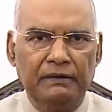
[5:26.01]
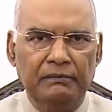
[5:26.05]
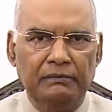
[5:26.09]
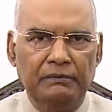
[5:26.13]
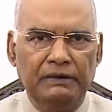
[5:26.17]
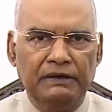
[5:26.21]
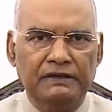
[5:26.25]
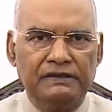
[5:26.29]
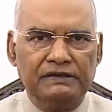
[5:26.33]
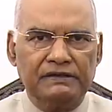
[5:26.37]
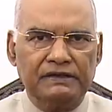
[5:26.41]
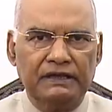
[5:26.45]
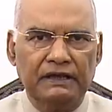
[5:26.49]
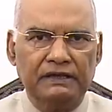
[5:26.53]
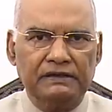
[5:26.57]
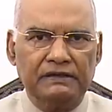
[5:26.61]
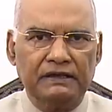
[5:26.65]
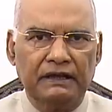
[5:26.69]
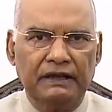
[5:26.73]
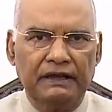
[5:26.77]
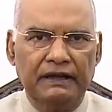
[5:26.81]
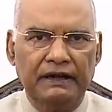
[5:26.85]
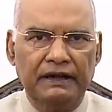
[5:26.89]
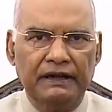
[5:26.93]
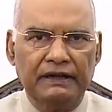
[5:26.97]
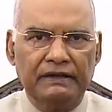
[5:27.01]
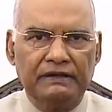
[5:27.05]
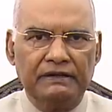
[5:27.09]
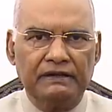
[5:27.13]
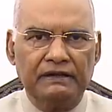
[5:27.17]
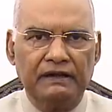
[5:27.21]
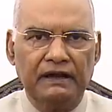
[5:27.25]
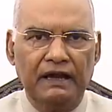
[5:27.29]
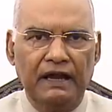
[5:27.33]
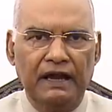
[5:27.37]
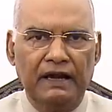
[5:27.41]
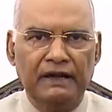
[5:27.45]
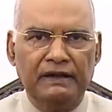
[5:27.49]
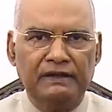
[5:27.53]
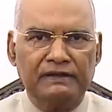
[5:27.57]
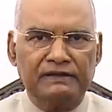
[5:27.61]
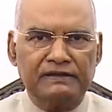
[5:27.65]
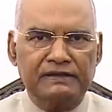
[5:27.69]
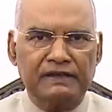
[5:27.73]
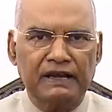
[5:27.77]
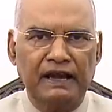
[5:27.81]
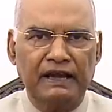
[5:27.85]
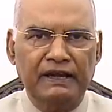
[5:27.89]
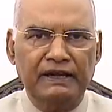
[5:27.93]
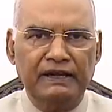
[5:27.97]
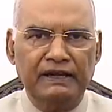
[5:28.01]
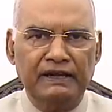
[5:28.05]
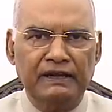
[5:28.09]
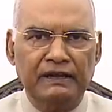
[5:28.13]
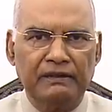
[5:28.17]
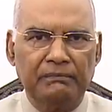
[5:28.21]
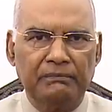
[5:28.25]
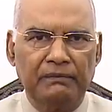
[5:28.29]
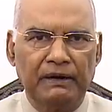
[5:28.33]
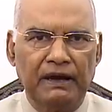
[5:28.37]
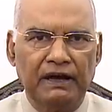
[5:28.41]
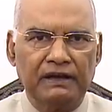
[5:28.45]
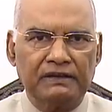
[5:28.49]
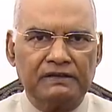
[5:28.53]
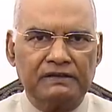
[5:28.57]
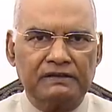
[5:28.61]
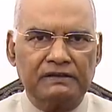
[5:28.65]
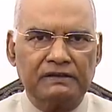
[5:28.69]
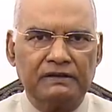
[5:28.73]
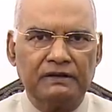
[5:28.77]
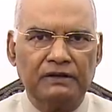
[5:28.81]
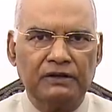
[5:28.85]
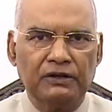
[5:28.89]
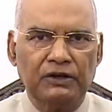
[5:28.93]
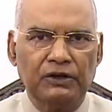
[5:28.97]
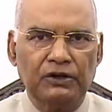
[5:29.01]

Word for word: with such a great and shining past